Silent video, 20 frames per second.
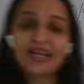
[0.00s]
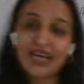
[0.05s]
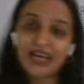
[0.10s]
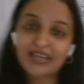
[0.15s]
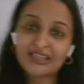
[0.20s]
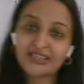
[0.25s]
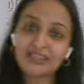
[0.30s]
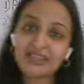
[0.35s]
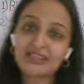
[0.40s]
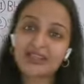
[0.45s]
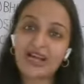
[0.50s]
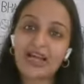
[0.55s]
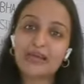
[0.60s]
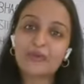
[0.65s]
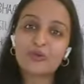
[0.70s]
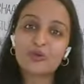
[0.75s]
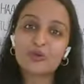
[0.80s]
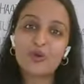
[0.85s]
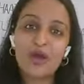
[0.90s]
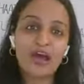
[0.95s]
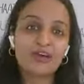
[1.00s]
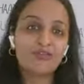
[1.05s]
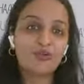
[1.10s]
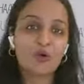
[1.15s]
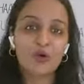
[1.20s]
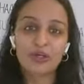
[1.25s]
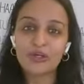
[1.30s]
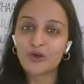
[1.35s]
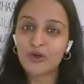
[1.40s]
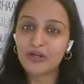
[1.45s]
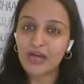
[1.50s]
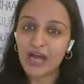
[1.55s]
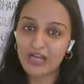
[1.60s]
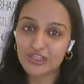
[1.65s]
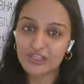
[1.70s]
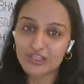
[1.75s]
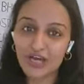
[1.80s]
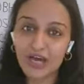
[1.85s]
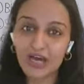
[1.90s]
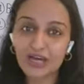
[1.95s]
again, the time to have all your
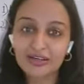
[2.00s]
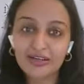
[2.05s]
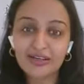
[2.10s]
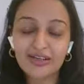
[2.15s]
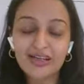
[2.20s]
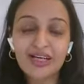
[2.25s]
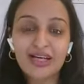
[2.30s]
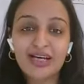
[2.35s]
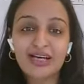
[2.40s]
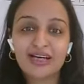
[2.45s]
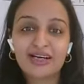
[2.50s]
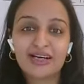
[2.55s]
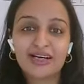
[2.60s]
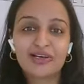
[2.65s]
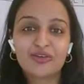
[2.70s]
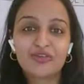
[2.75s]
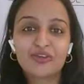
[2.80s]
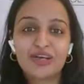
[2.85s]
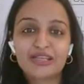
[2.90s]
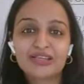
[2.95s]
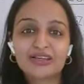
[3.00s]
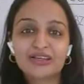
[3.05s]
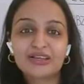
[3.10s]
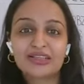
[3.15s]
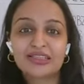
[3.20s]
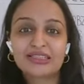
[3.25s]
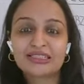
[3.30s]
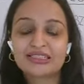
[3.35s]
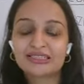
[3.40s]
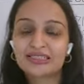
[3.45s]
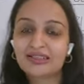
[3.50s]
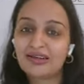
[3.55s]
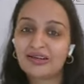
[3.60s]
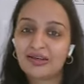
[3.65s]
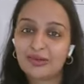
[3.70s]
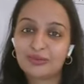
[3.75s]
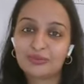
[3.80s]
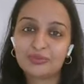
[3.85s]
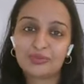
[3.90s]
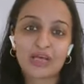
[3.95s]
achar, whether it's
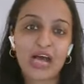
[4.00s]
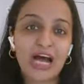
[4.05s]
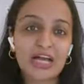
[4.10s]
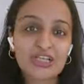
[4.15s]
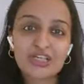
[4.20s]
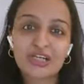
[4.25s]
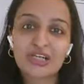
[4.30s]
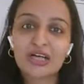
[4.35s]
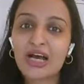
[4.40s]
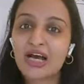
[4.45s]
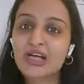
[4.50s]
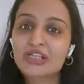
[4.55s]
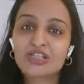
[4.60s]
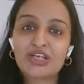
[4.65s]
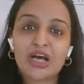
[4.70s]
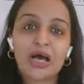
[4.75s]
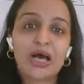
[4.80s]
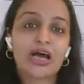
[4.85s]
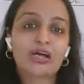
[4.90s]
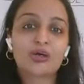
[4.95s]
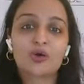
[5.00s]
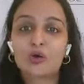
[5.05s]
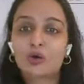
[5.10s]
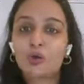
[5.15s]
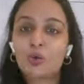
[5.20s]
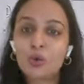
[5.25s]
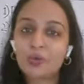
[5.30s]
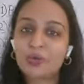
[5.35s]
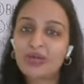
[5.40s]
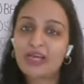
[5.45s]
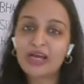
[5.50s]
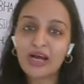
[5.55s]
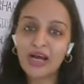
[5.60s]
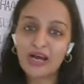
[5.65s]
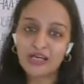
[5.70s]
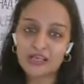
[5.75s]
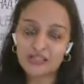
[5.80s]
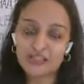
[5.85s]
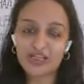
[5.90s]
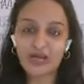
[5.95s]
gajar ka achar or gobi
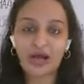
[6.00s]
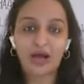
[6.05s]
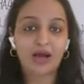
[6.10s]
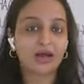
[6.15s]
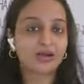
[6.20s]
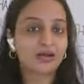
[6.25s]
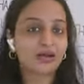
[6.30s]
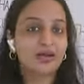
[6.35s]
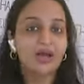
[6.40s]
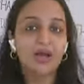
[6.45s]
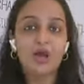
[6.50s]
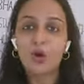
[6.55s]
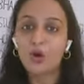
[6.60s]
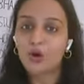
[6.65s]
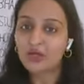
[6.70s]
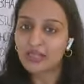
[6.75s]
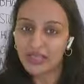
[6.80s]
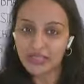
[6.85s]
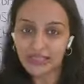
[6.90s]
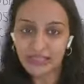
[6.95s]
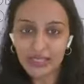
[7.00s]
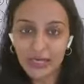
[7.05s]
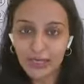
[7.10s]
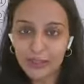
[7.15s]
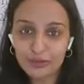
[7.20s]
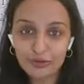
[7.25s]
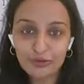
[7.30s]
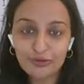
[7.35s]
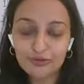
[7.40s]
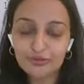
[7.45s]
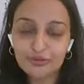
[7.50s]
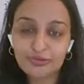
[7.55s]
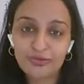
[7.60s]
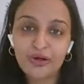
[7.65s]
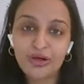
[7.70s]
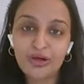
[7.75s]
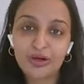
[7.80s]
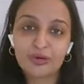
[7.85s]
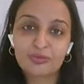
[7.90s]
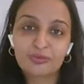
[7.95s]
ka achar or any kind of
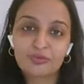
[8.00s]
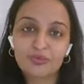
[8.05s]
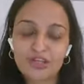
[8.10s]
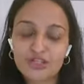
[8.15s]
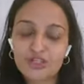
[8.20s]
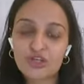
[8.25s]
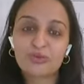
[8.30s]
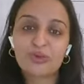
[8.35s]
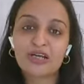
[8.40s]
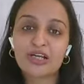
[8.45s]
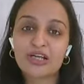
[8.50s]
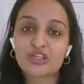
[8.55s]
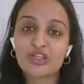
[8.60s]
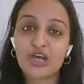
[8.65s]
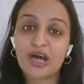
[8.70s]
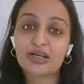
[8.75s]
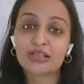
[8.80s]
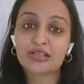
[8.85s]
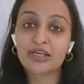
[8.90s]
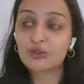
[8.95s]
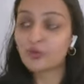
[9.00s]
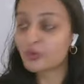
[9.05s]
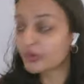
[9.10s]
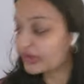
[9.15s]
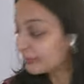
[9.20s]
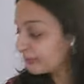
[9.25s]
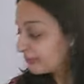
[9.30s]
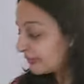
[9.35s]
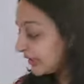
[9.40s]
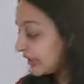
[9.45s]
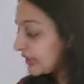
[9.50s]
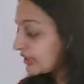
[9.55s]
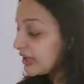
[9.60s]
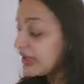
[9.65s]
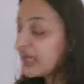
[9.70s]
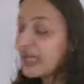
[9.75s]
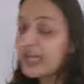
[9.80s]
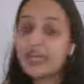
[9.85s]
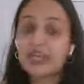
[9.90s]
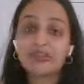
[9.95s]
vegetable achar that you can
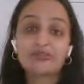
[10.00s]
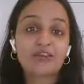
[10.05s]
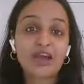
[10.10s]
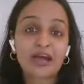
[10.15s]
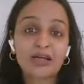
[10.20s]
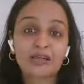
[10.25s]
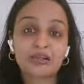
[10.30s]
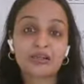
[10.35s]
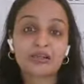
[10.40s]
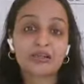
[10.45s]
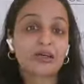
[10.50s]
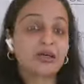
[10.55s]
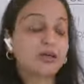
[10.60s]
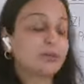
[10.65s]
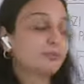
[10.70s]
make. In fact,